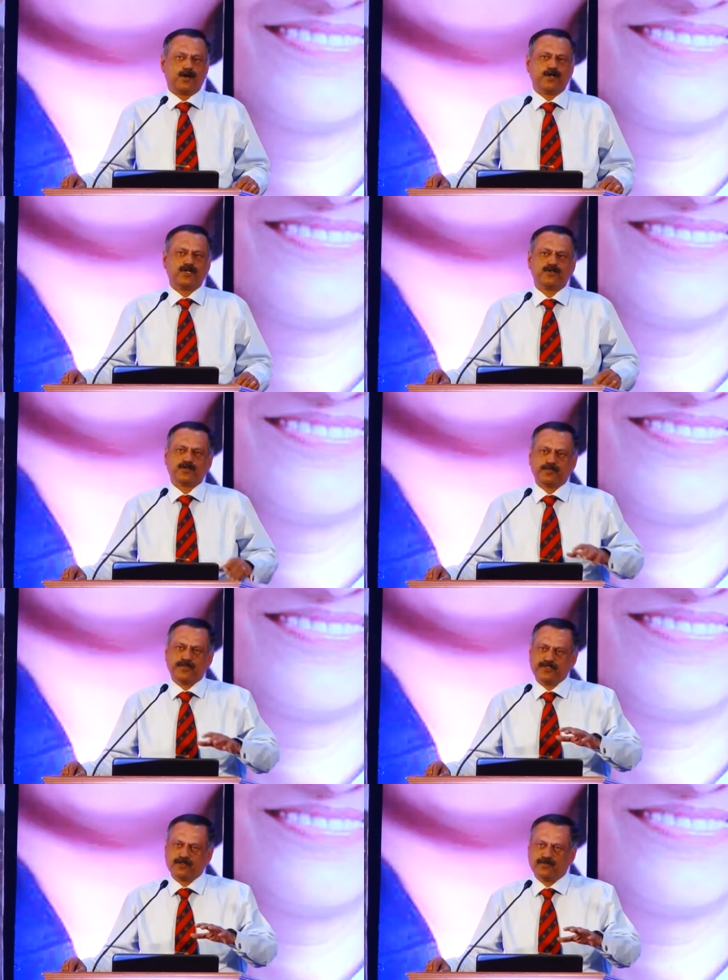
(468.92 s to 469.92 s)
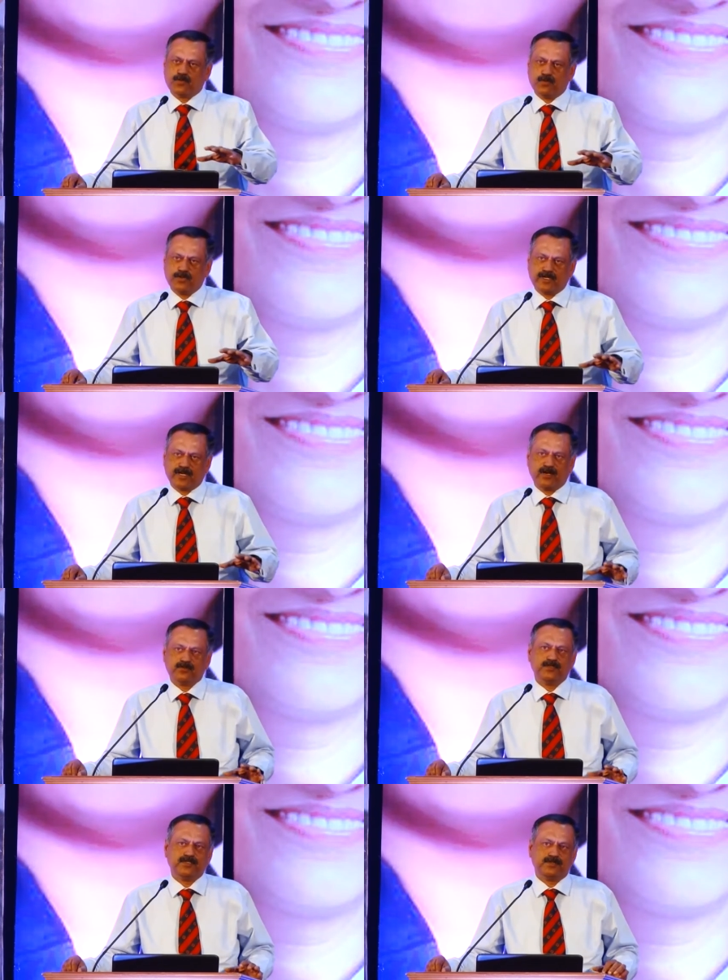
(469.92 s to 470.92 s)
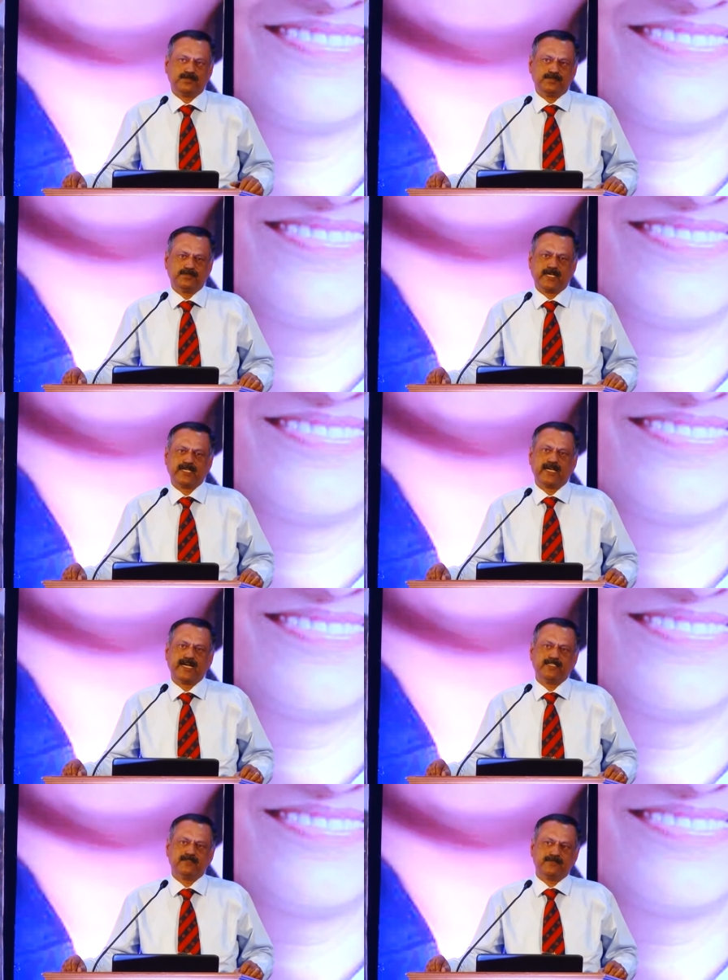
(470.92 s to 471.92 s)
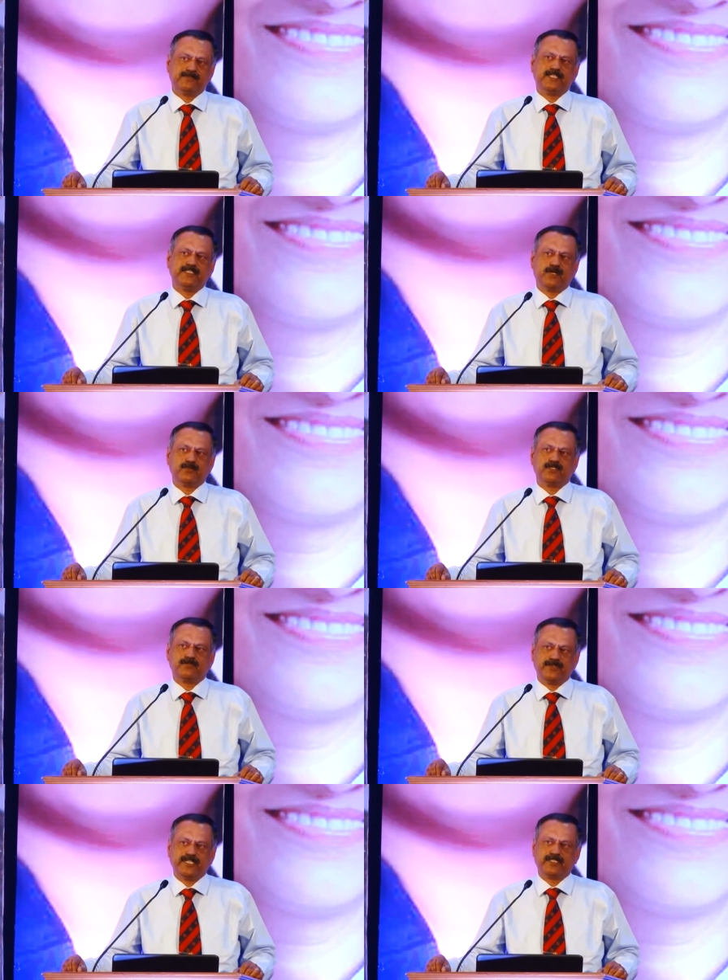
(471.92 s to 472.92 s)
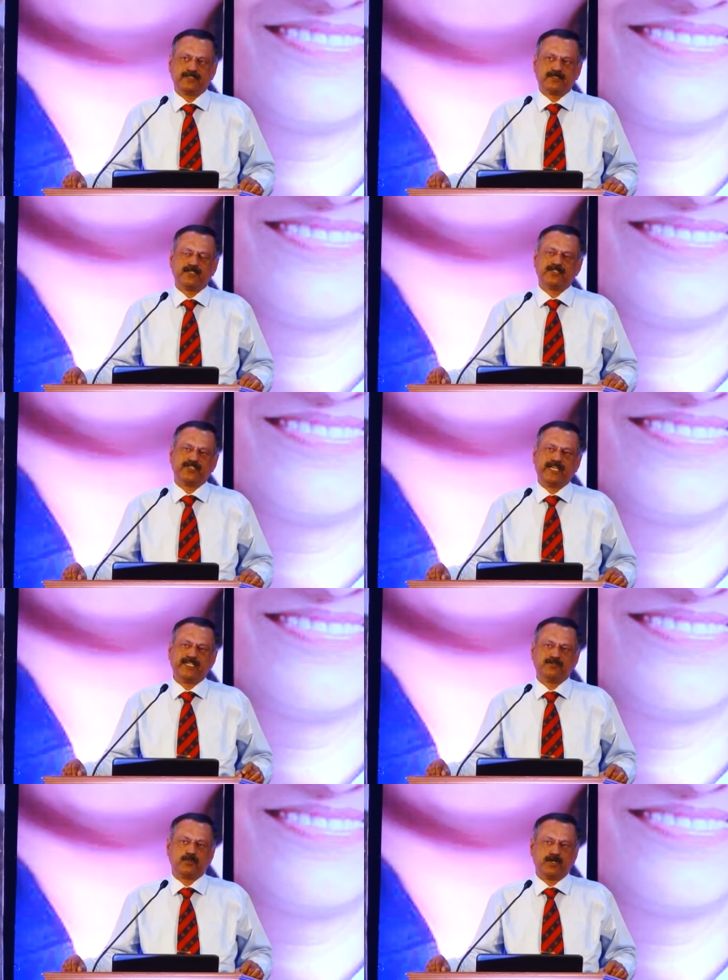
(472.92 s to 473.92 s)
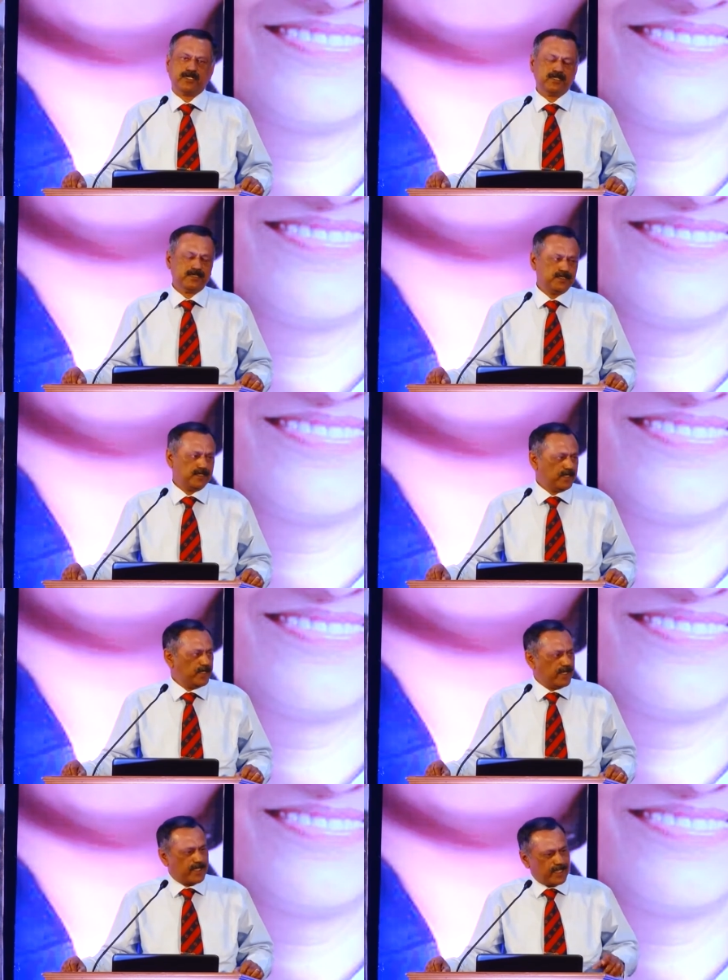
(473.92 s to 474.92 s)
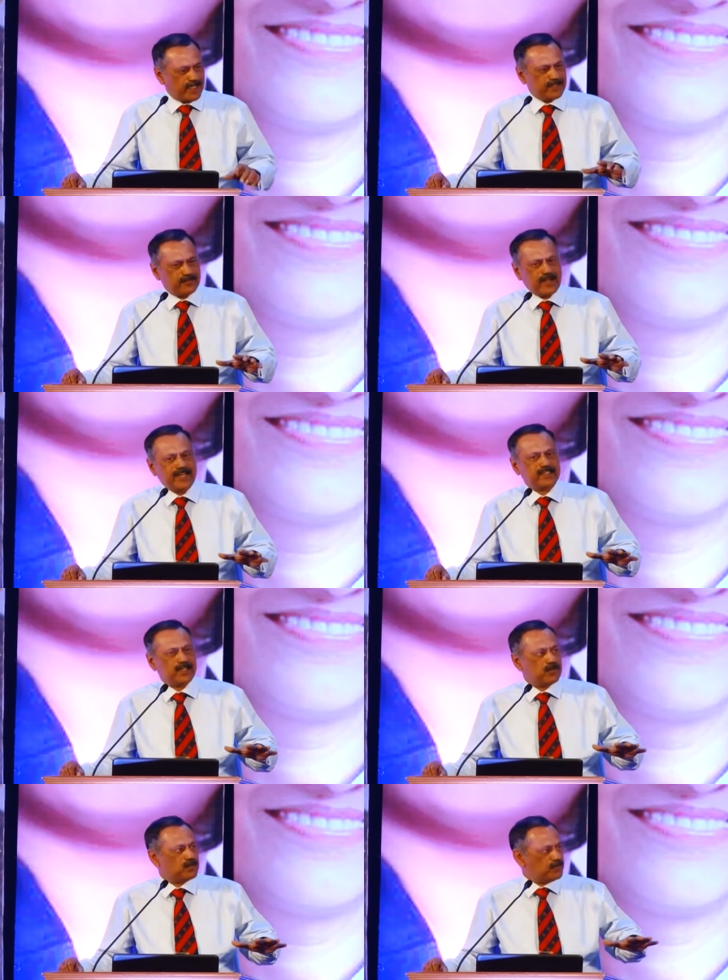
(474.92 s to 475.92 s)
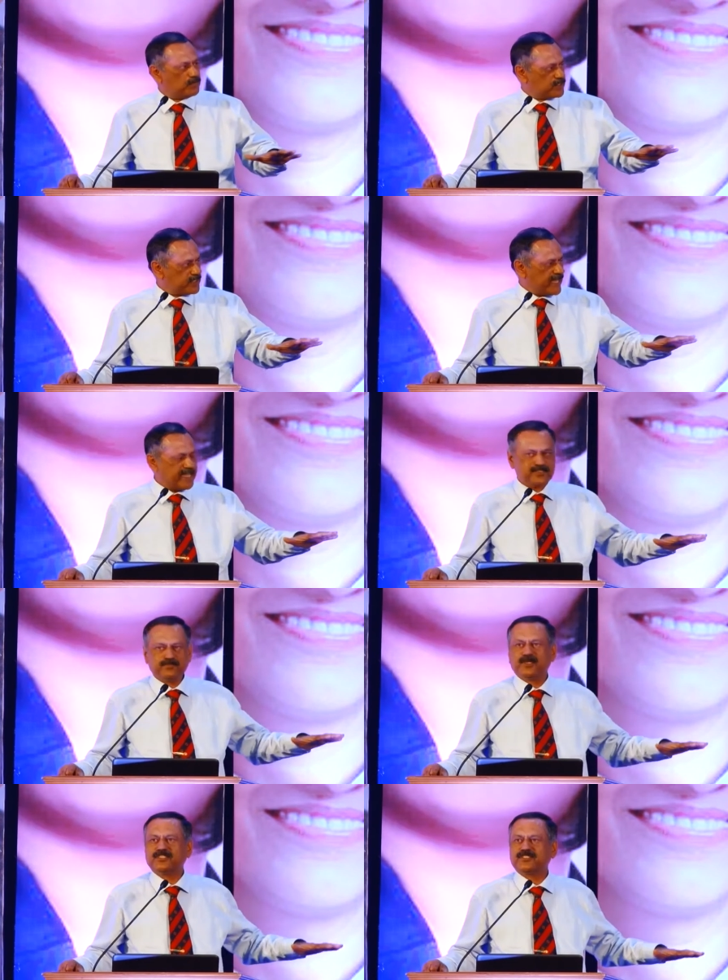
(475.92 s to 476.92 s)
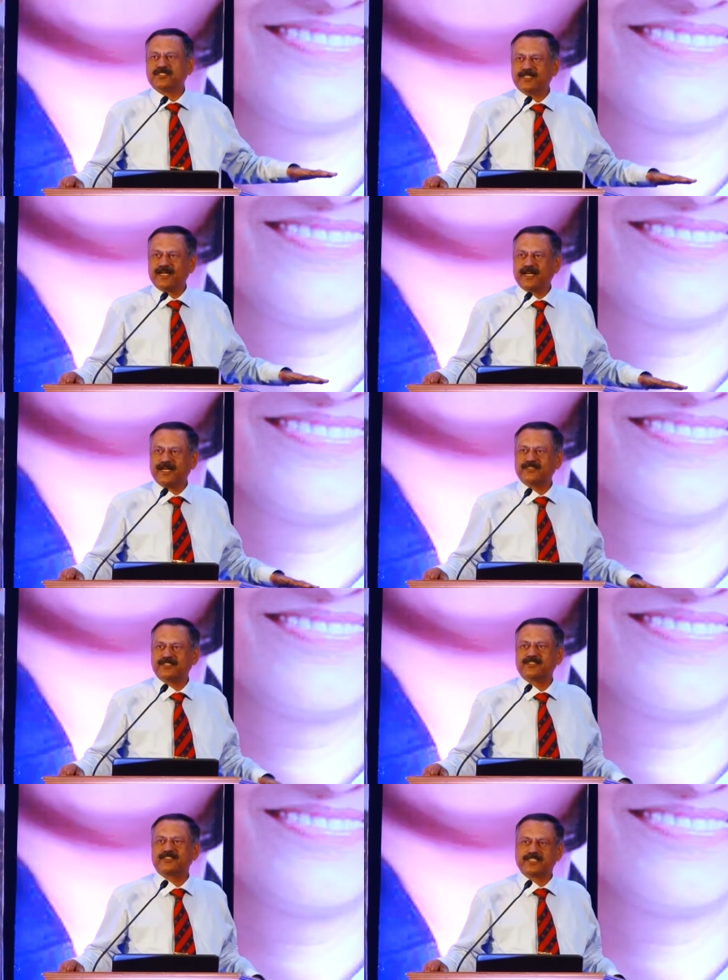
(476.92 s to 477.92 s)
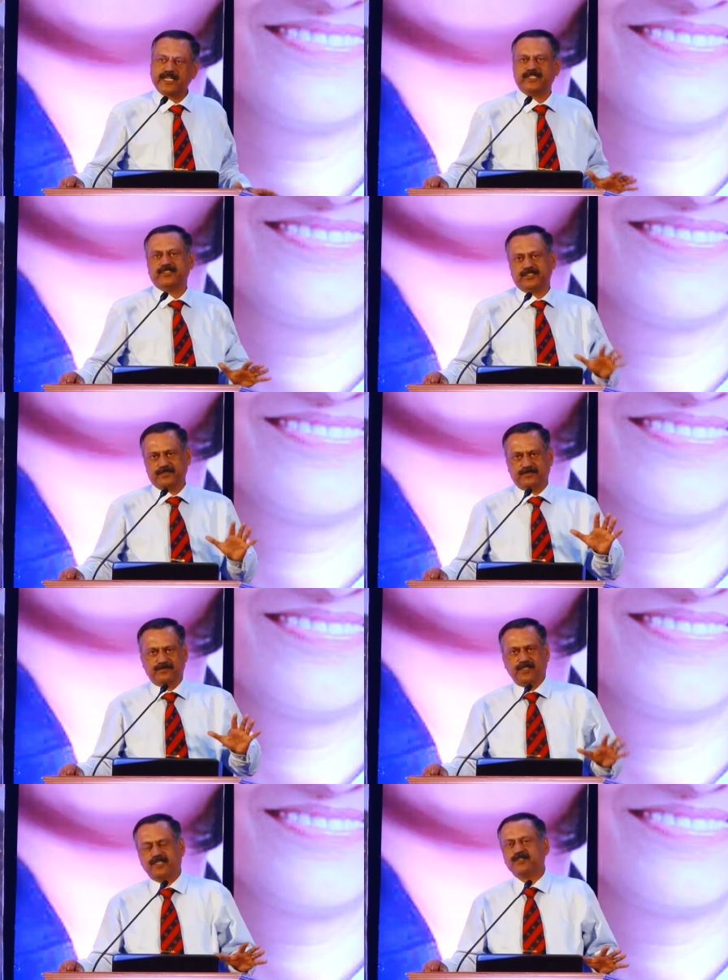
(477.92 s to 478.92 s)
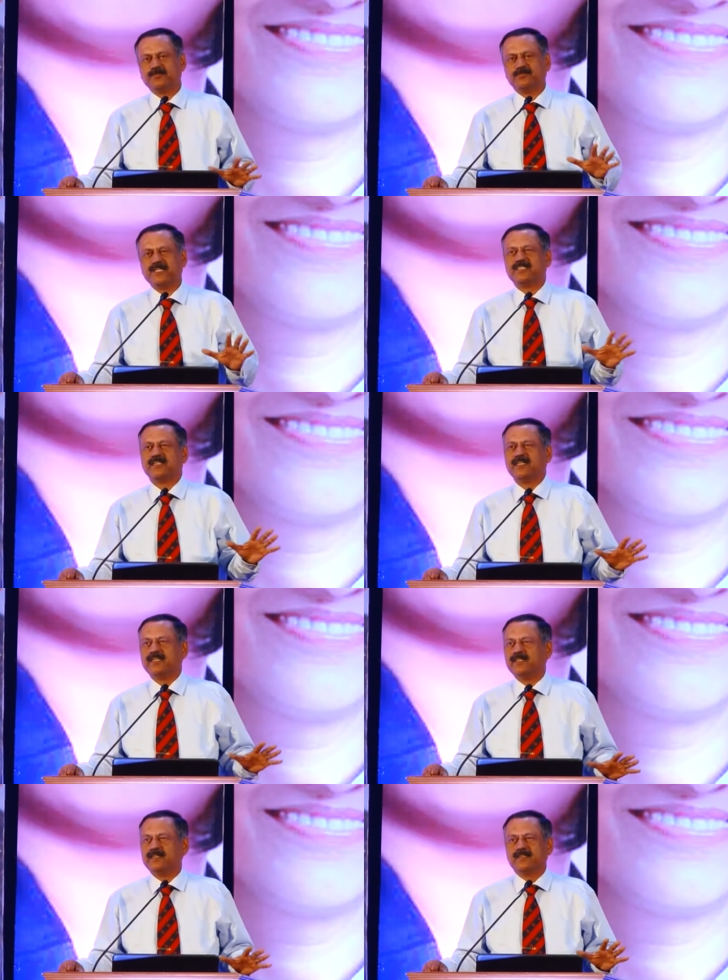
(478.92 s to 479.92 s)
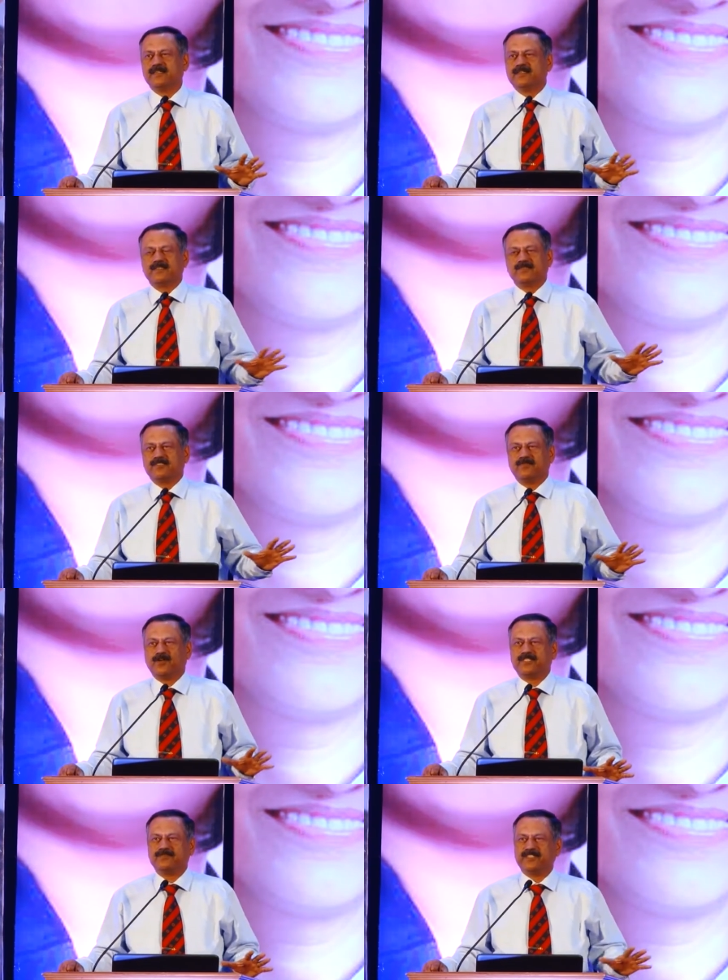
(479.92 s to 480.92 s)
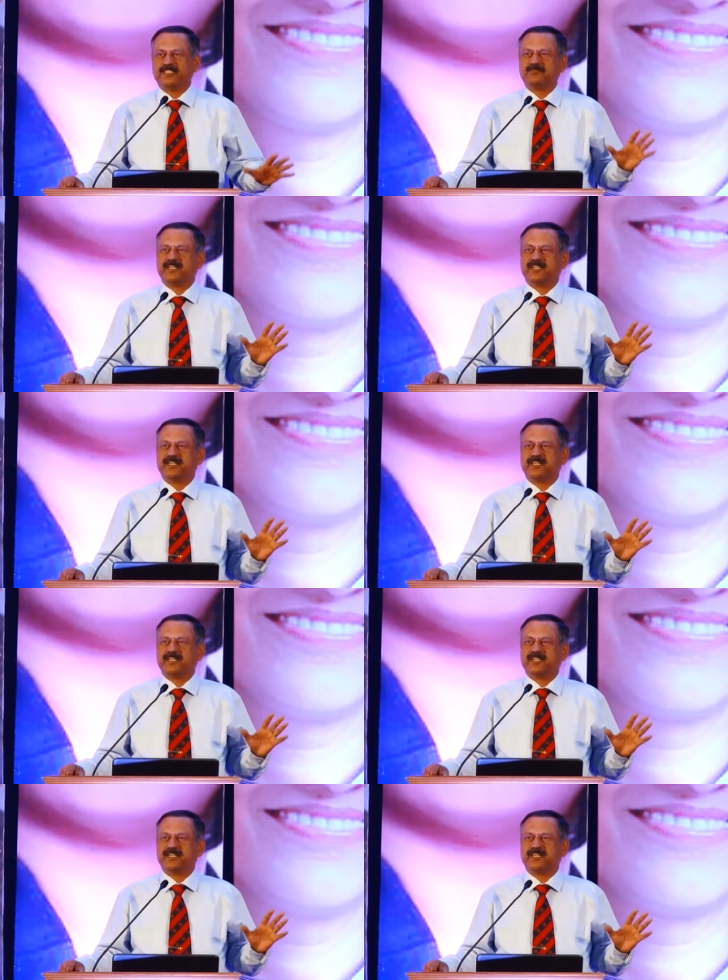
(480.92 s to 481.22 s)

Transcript: on a piece of open ground at a height of 15,000 feet on the Chinese border, and the flat ground was as much as this stage. It was basically, say, 40 feet